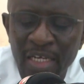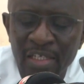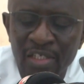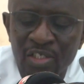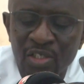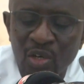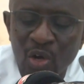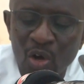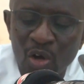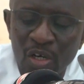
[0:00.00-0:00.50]

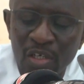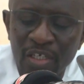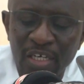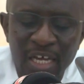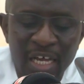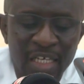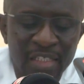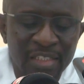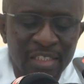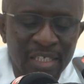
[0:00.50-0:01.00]
installed
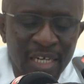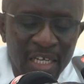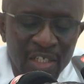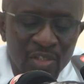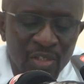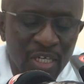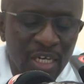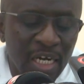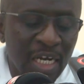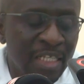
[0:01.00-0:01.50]
as the
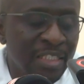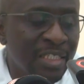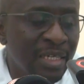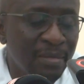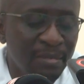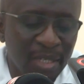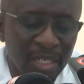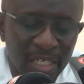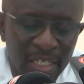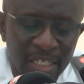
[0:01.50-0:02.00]
National
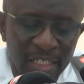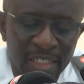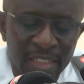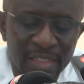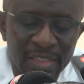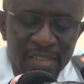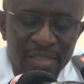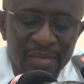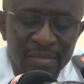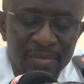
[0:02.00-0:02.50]
Assembly
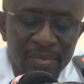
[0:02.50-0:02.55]
leaders,